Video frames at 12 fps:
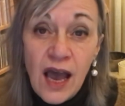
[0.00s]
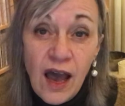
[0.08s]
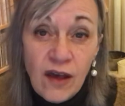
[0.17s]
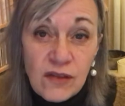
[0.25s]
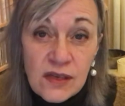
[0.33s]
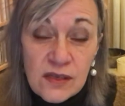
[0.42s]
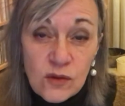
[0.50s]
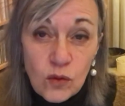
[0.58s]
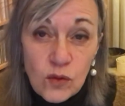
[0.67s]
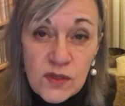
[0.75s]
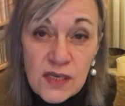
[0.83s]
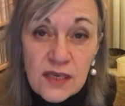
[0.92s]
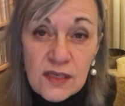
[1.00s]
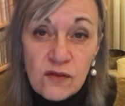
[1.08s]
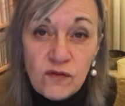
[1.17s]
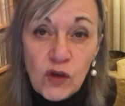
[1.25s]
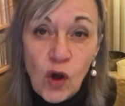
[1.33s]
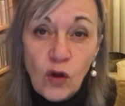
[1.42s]
other sources
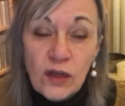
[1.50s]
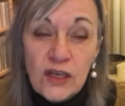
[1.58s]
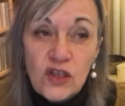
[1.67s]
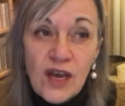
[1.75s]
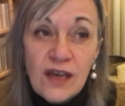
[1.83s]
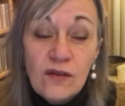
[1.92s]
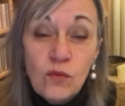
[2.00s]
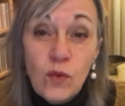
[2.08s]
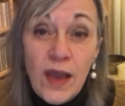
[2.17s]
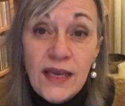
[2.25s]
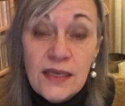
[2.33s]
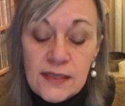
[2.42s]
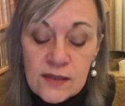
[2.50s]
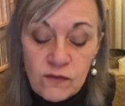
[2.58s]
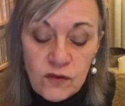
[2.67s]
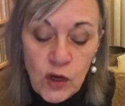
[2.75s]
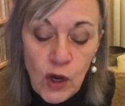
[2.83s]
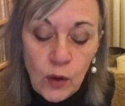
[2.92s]
of knowledge, other ways of
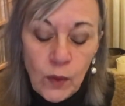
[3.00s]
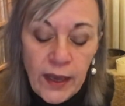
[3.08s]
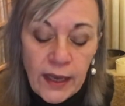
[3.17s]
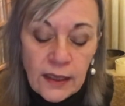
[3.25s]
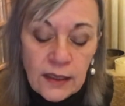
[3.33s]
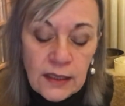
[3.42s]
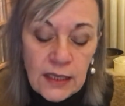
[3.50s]
knowing.